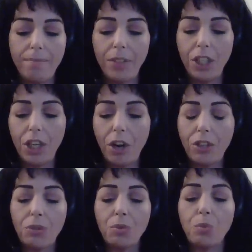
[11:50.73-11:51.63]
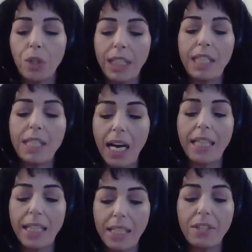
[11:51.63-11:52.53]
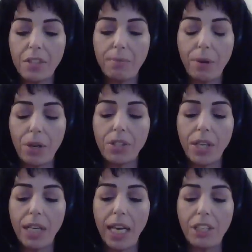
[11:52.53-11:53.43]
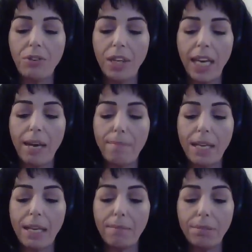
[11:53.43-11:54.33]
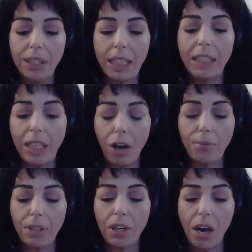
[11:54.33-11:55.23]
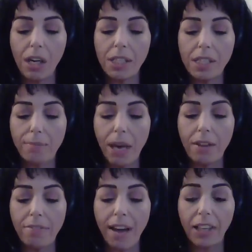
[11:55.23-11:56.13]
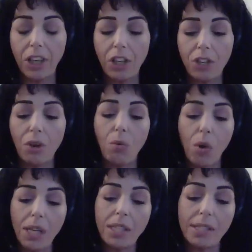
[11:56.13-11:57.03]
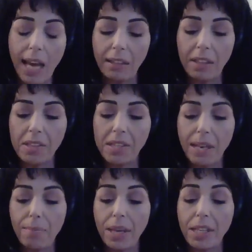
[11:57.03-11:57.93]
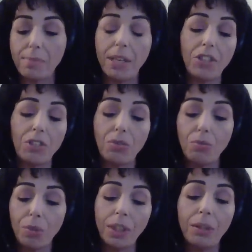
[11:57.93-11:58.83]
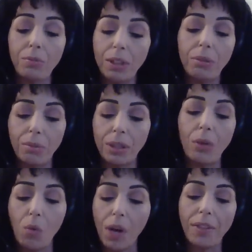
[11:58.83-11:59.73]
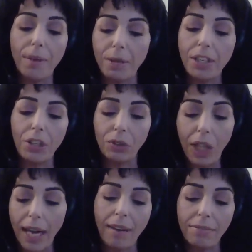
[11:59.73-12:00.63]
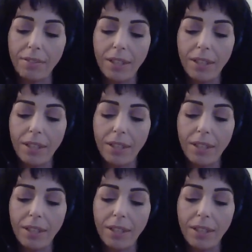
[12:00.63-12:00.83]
you know, you're really tied into this person and you can't be completely open and honest about the fact that you don't want exactly the same things because you really, really, really want them in your life.